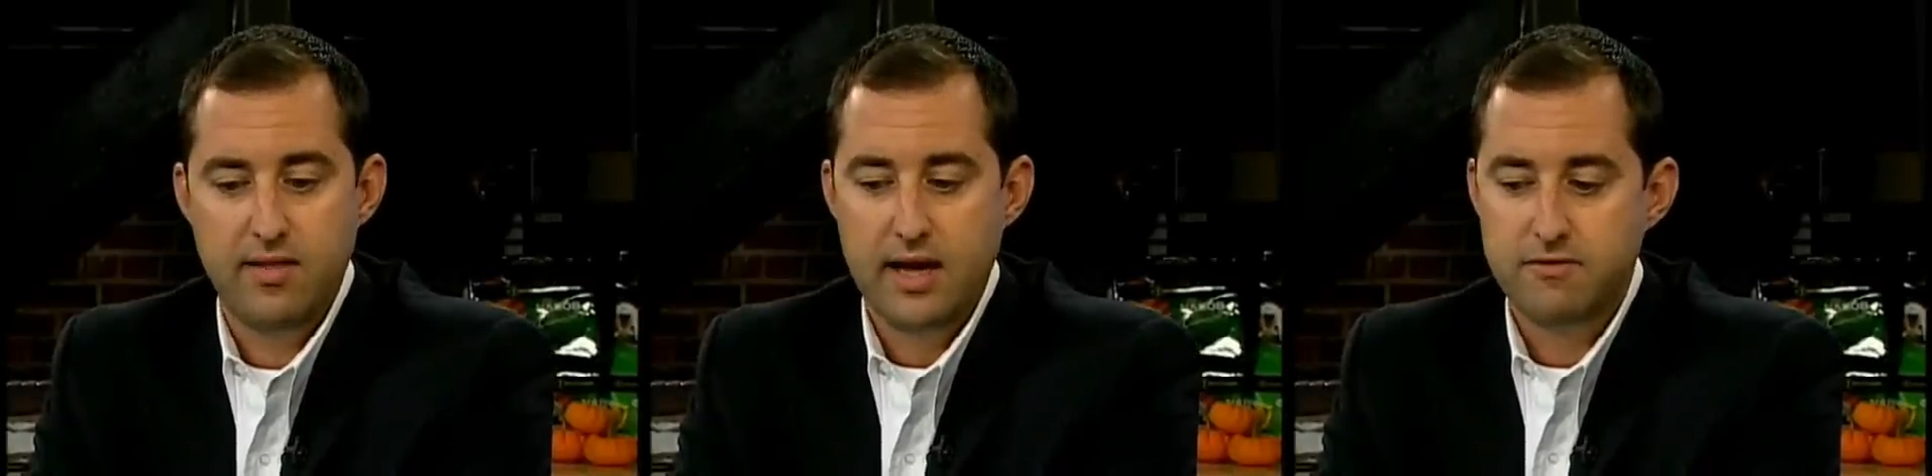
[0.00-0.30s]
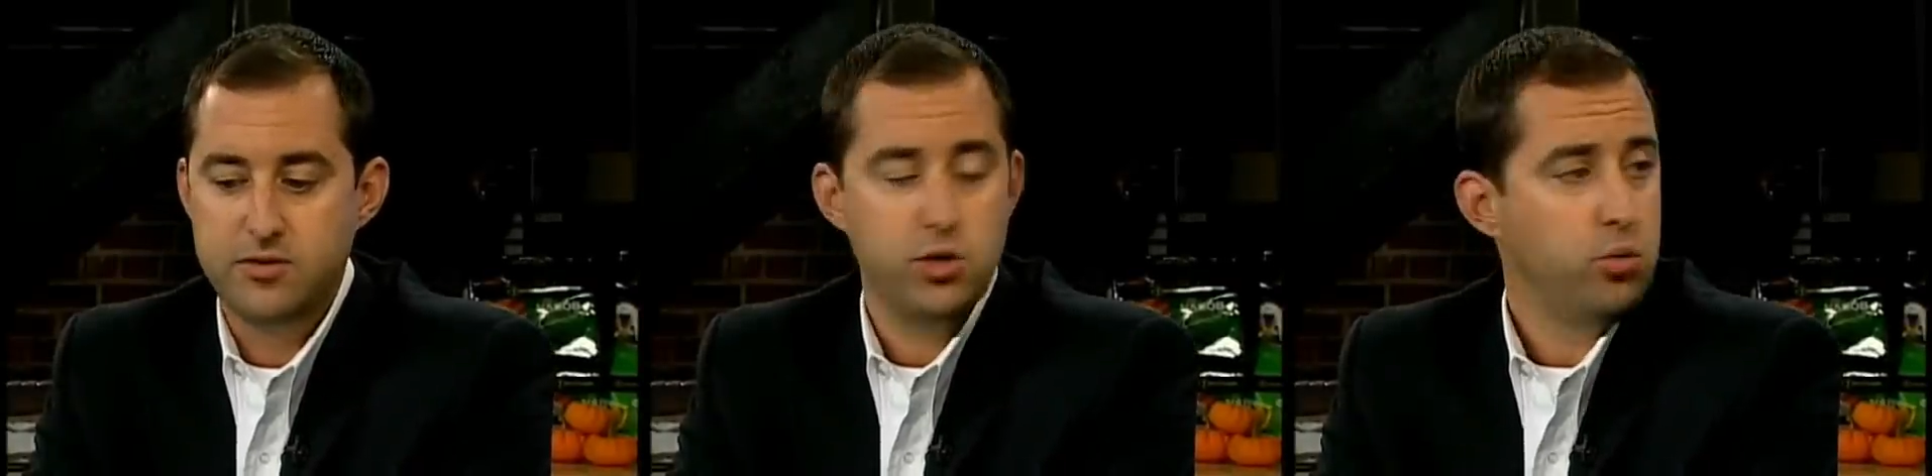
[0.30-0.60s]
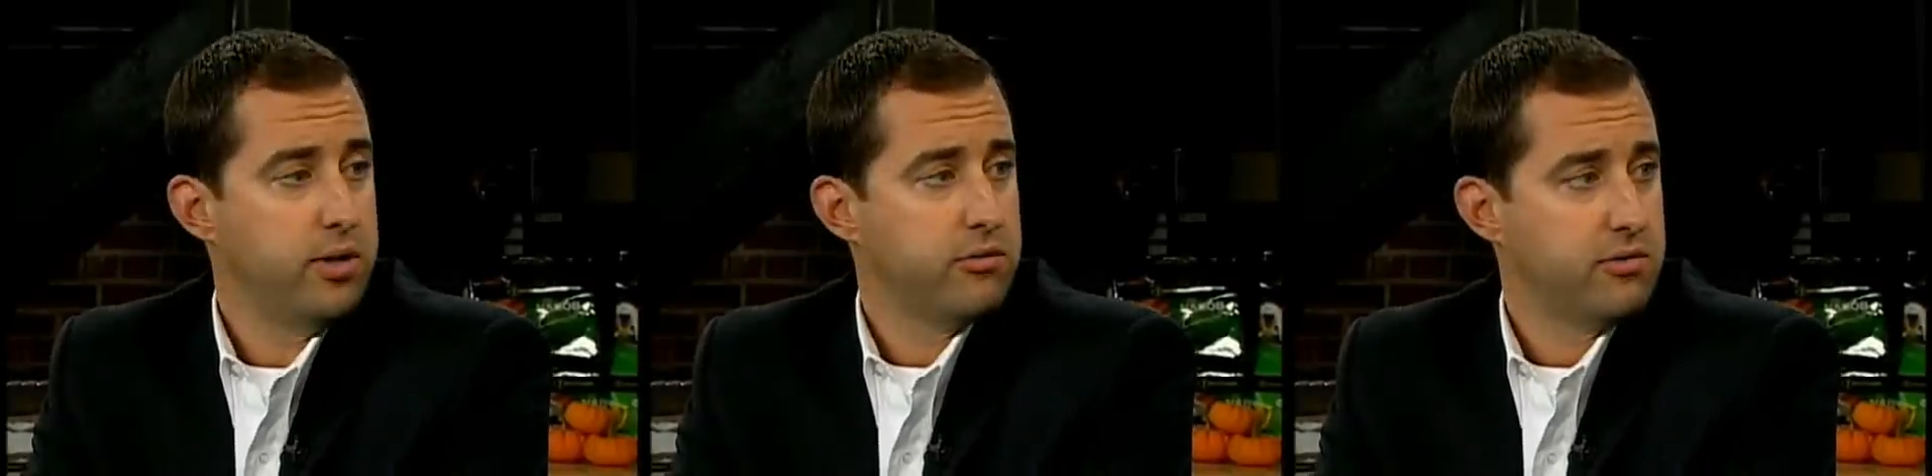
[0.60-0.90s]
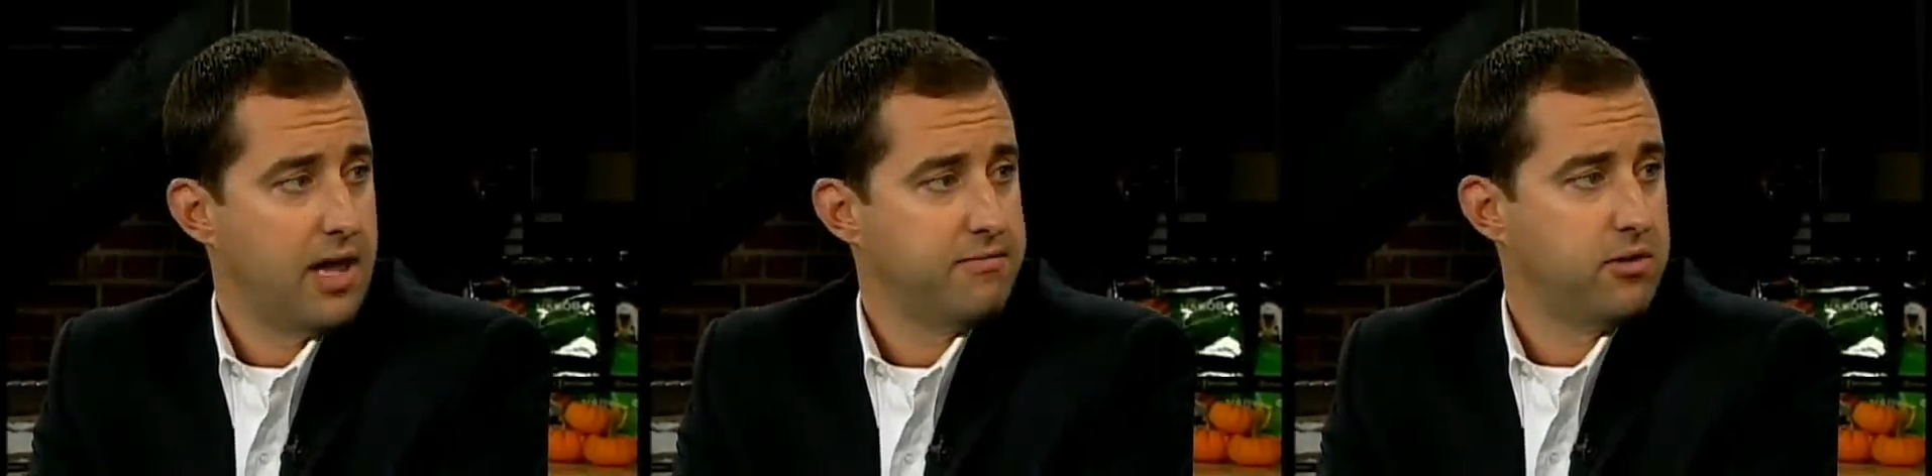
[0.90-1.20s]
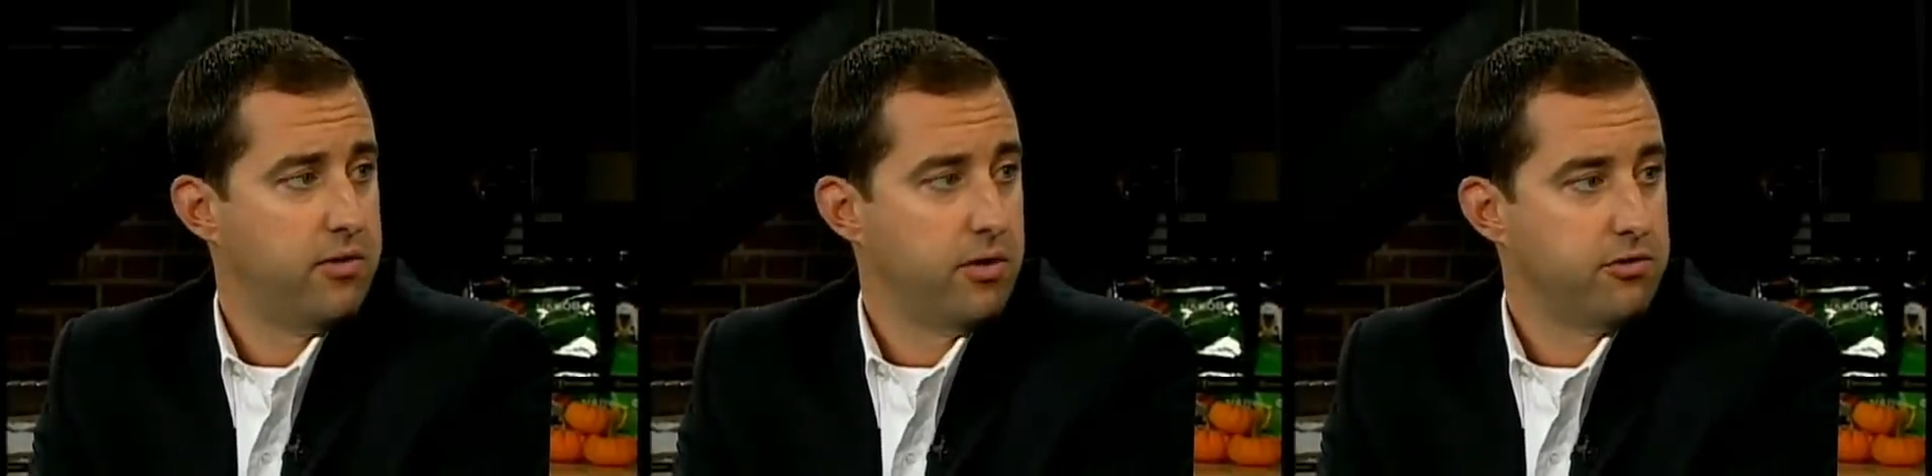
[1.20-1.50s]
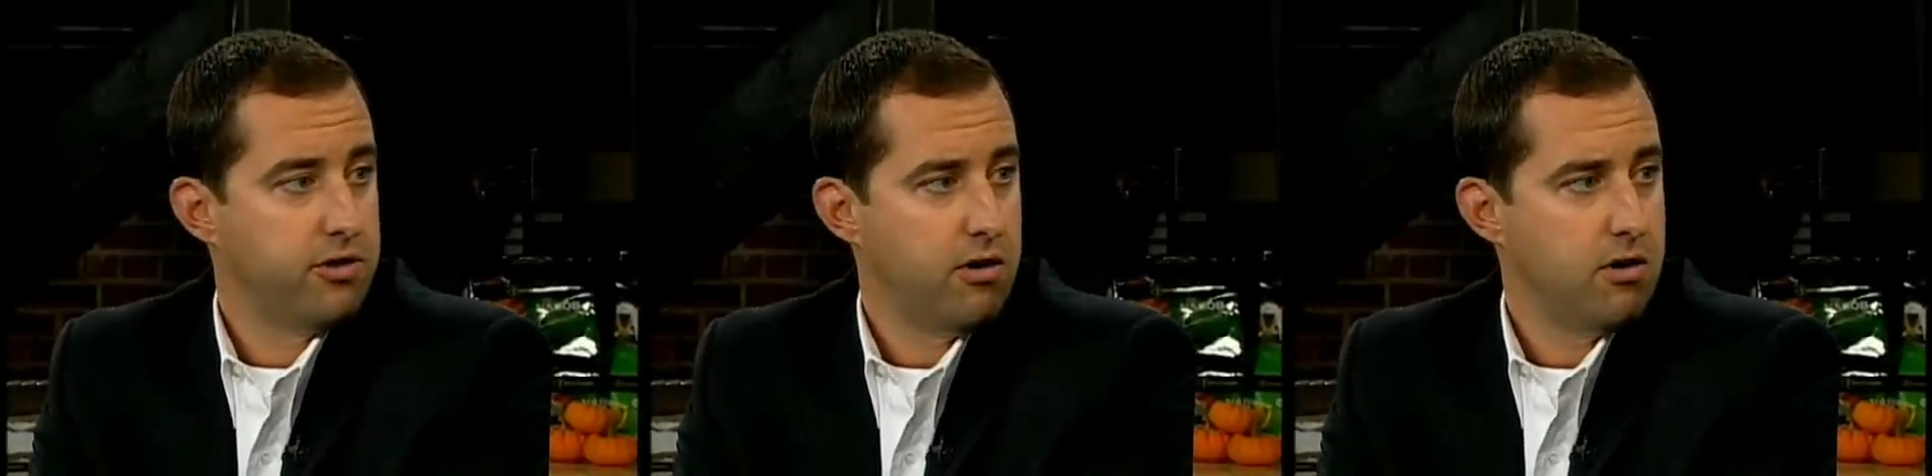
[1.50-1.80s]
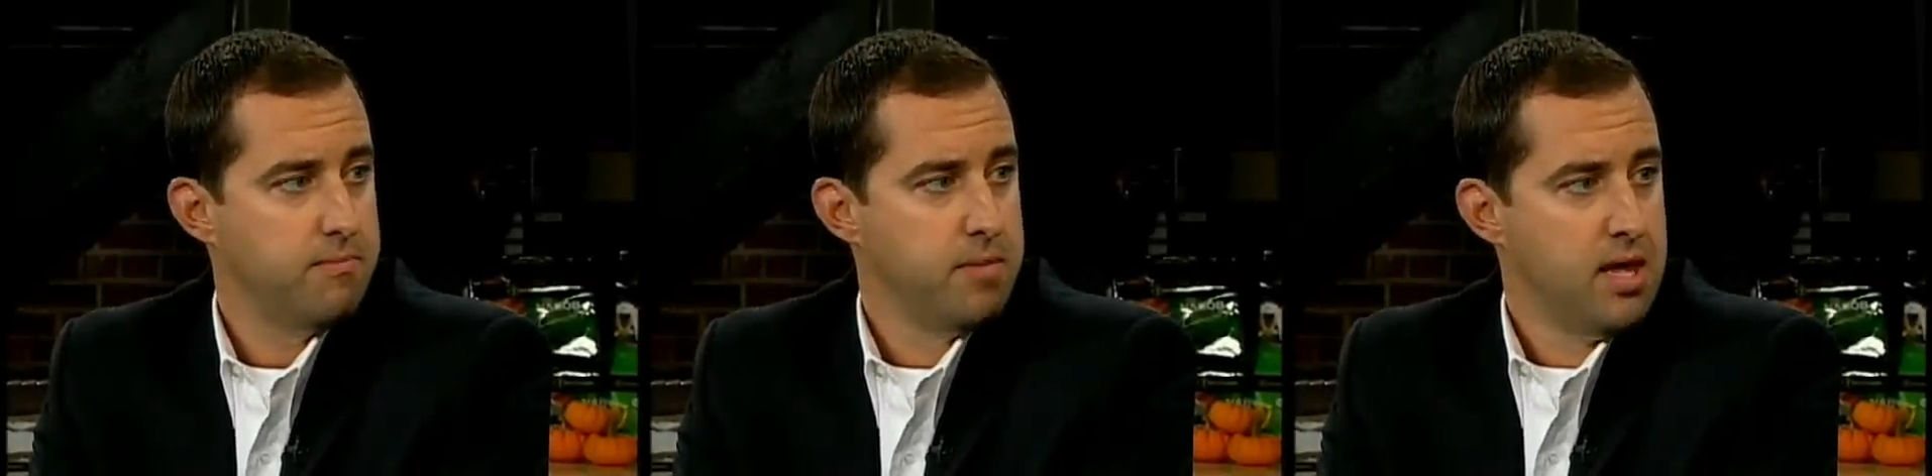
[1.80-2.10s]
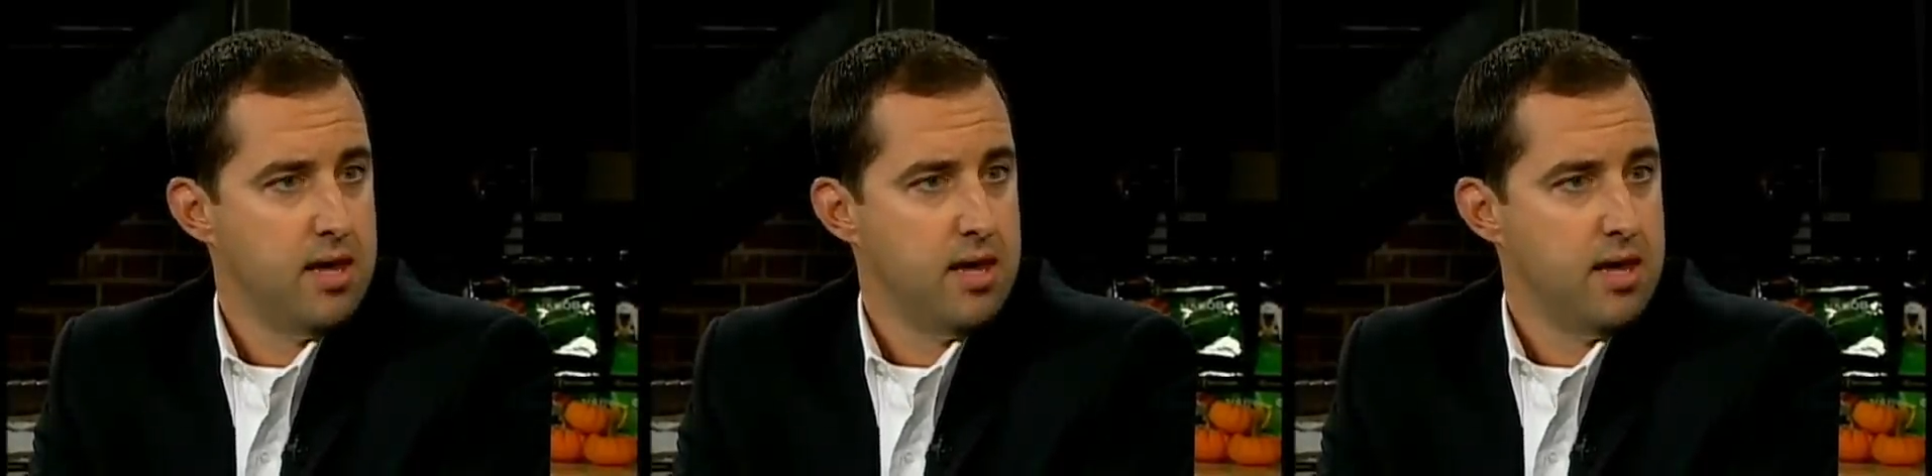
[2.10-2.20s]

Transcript: they have 2 years left on their term.